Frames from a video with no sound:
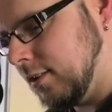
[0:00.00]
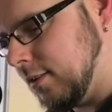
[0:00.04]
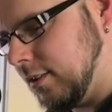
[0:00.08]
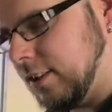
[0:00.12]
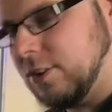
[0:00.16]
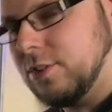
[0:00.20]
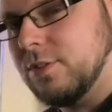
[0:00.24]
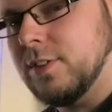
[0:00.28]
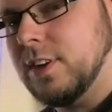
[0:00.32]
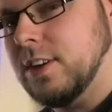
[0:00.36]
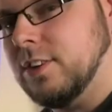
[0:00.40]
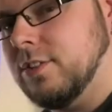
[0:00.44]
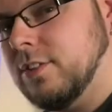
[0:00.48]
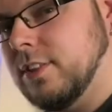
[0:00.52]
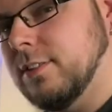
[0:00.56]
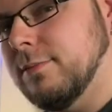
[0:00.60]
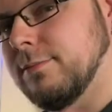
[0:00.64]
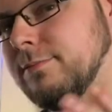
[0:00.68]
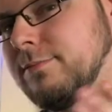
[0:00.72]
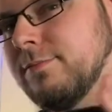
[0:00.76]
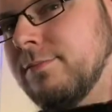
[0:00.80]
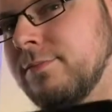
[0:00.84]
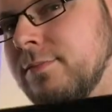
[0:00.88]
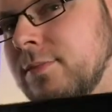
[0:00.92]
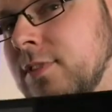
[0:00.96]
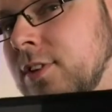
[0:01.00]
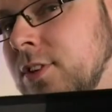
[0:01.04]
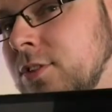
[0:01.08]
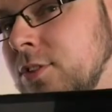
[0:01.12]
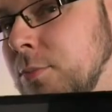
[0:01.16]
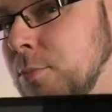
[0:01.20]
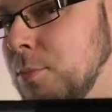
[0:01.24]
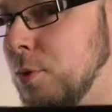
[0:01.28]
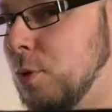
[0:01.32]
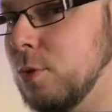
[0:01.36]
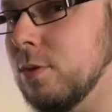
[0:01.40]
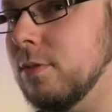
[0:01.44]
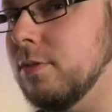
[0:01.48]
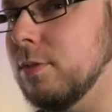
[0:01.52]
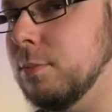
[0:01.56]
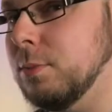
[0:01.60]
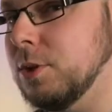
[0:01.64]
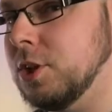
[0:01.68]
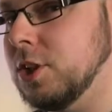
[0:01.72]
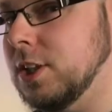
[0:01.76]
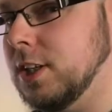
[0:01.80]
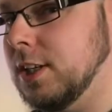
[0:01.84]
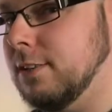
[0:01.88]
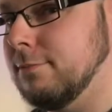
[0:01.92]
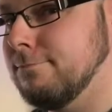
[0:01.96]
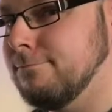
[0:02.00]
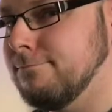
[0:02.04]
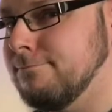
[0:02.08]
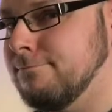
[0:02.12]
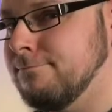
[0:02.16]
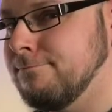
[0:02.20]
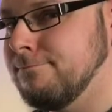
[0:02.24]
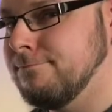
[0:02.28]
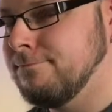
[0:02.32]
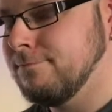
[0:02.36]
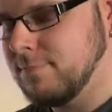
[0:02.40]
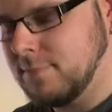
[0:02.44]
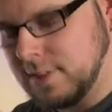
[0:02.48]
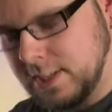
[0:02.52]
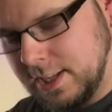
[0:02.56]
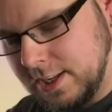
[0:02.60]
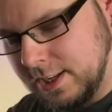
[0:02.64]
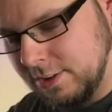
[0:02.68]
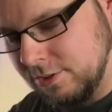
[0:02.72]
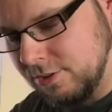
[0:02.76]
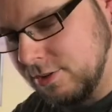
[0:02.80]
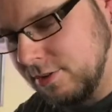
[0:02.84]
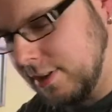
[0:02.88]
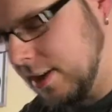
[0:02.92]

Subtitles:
let's face it, it's a beautiful machine. It is.